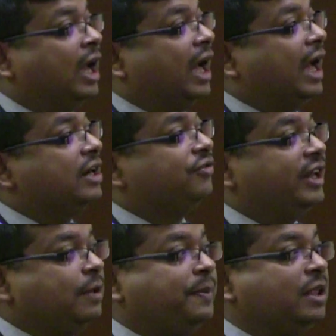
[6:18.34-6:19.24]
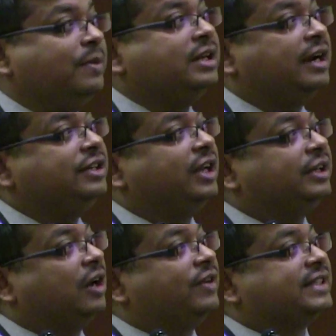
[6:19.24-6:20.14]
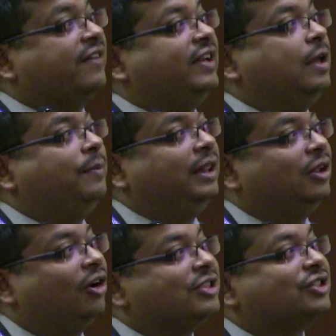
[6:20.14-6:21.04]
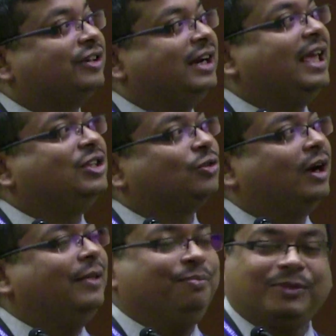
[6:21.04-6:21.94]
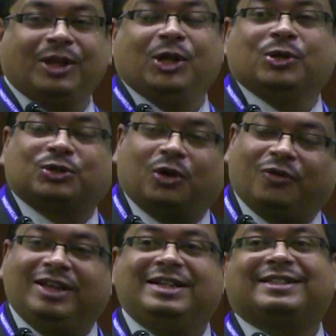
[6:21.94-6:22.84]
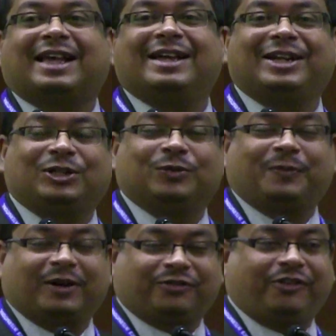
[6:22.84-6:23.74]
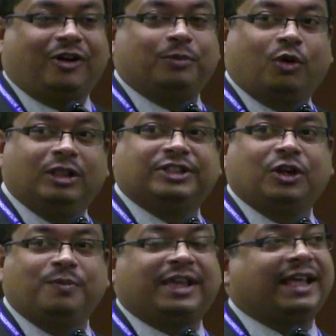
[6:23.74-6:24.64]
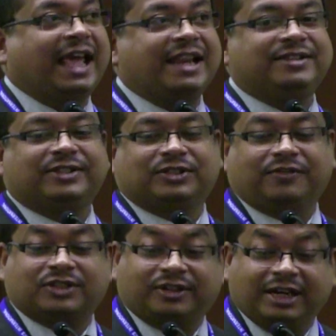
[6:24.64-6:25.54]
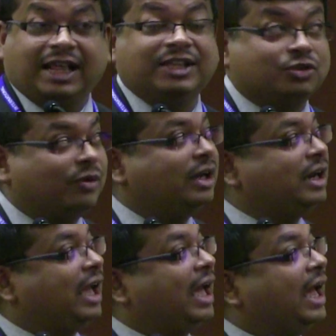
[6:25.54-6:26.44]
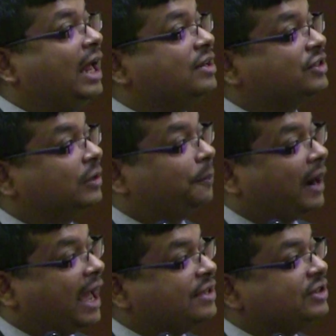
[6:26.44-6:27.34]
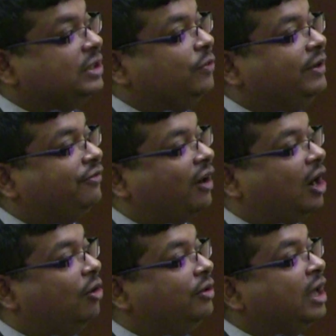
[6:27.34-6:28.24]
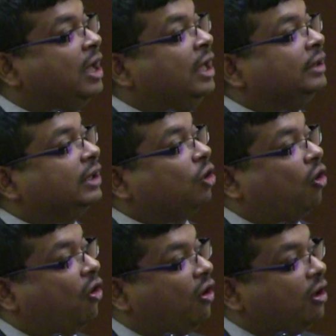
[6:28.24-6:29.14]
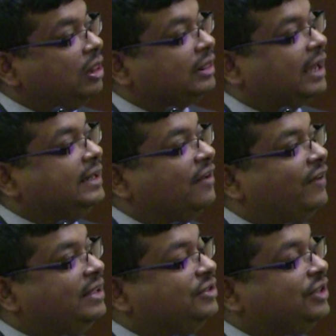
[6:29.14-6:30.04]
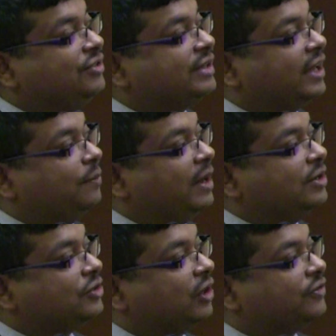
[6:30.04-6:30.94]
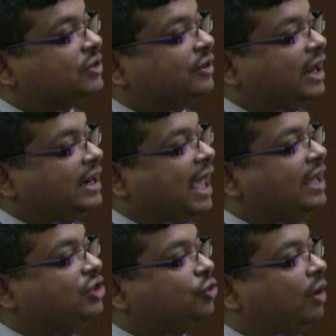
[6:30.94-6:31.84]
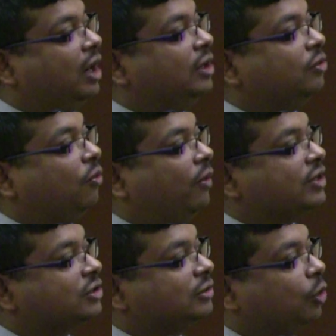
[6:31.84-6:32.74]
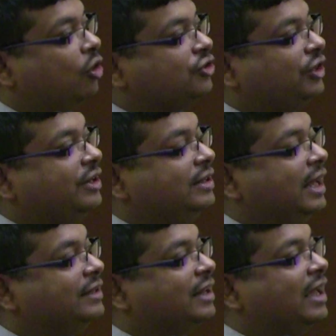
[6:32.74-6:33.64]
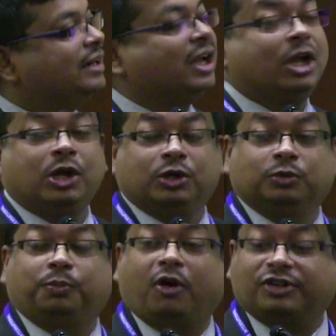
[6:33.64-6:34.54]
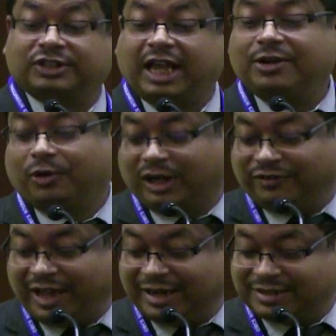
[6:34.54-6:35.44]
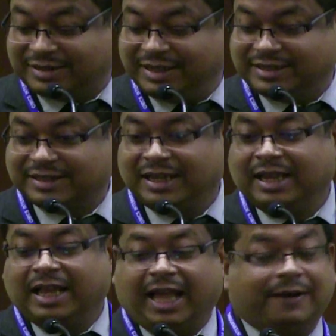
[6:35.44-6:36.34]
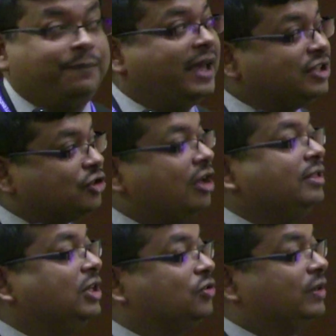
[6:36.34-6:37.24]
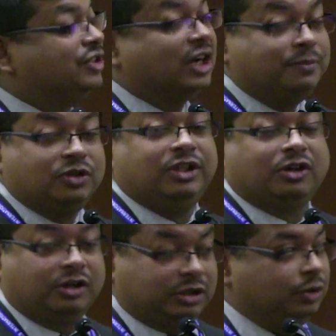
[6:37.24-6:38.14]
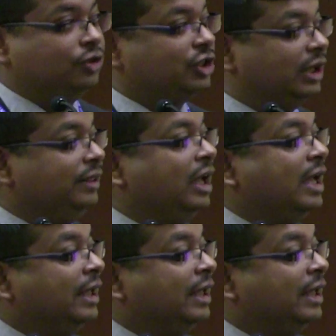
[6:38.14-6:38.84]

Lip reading: and very preliminary data was available on strain H1. So we decided to perform whole genomic analysis of strain H1, and surprisingly we found that all the 11 gene segments of strain H1 was closely related to porcine rotaviruses. And based on this, we jumped to the conclusion